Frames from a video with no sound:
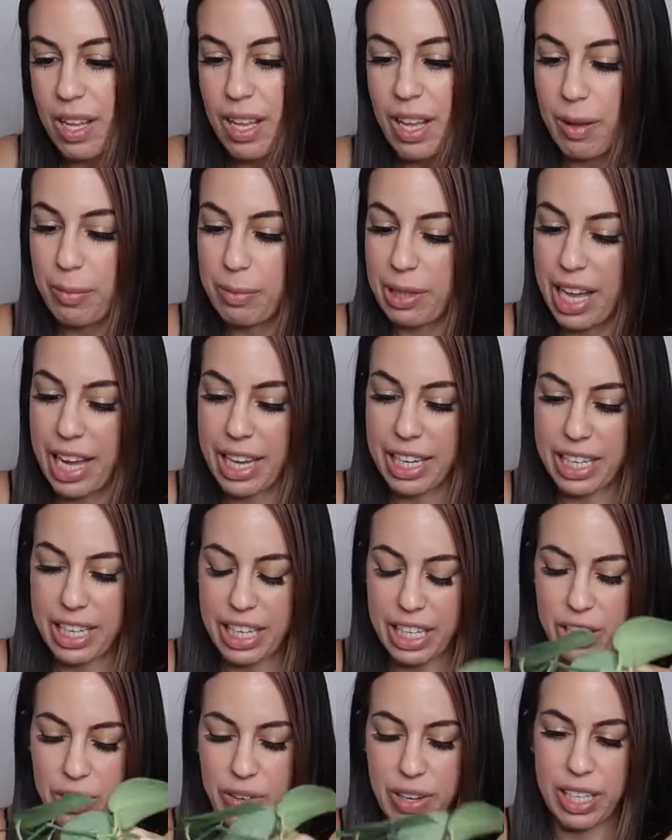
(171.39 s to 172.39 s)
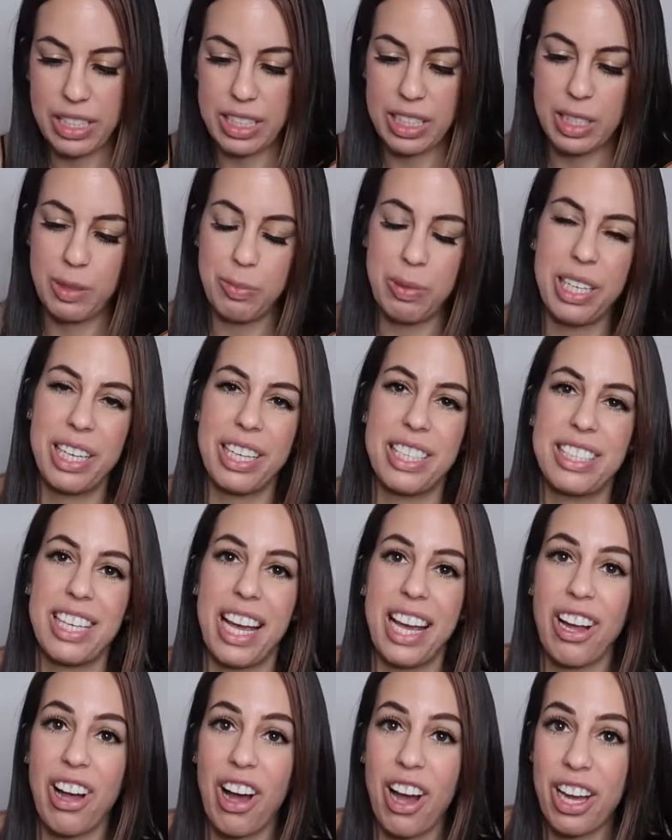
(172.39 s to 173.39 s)
I'm lagging it, you guys. It's because
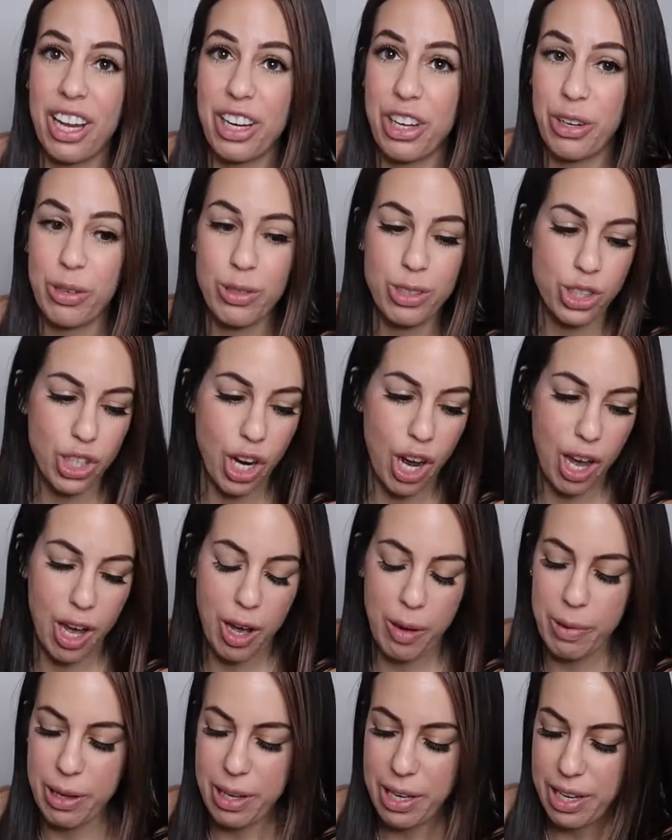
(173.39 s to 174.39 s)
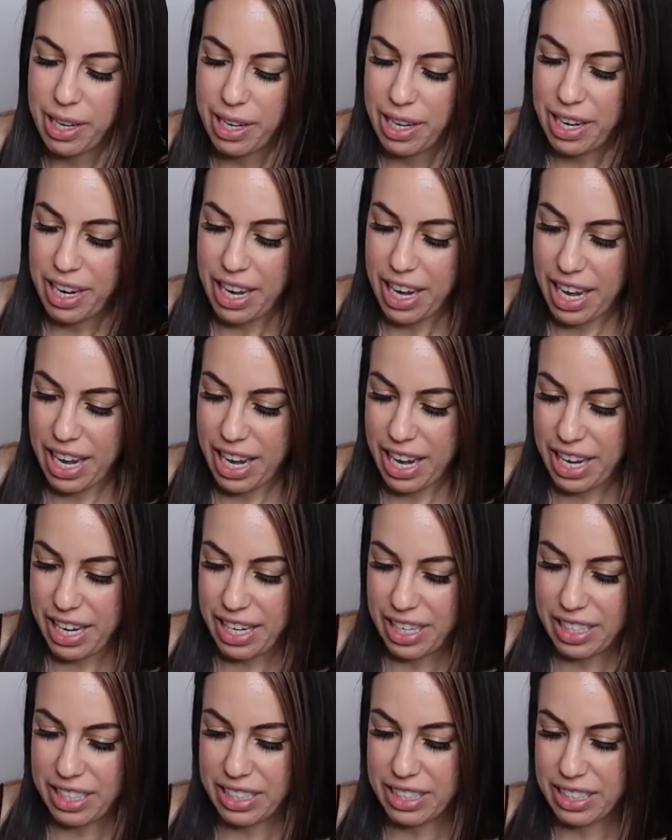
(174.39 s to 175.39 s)
I got a new job
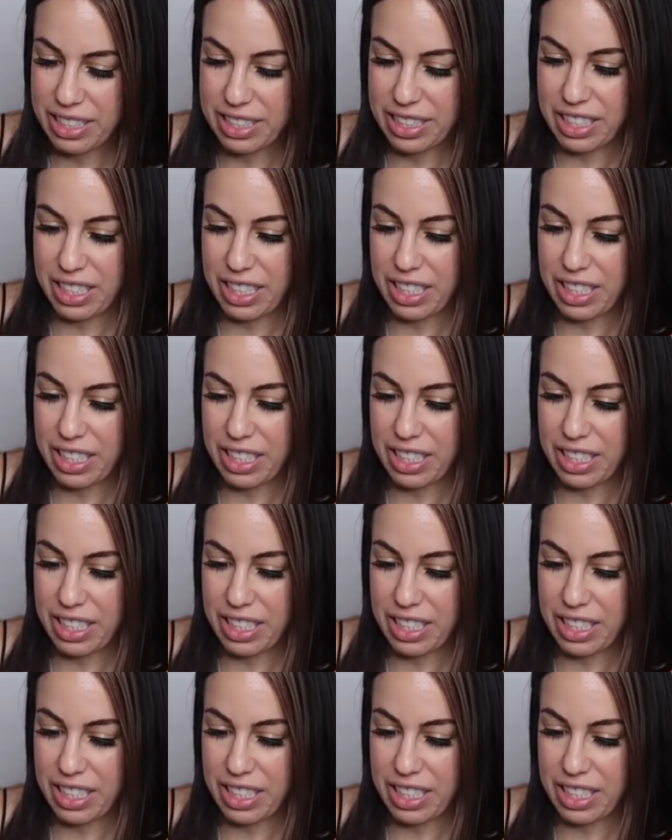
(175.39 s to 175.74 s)
and